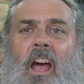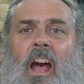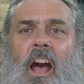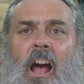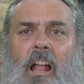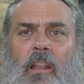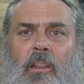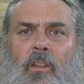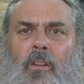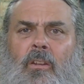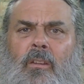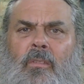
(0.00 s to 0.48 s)

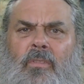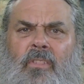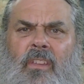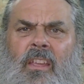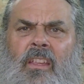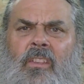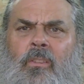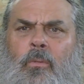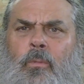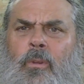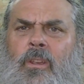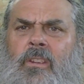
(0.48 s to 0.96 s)
a lot of
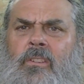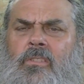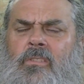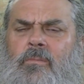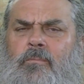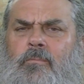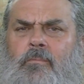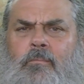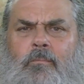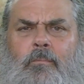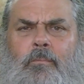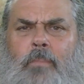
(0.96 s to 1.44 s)
things
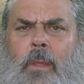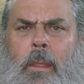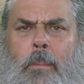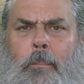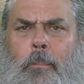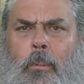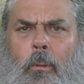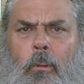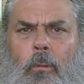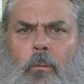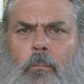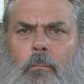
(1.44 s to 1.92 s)
which
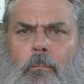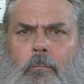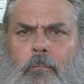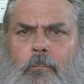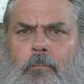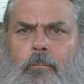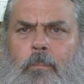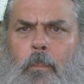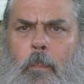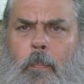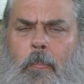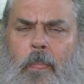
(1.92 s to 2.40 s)

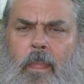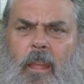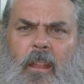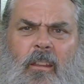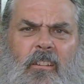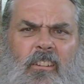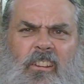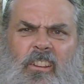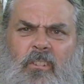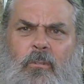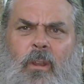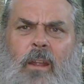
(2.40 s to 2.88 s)

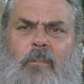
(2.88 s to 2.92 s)
your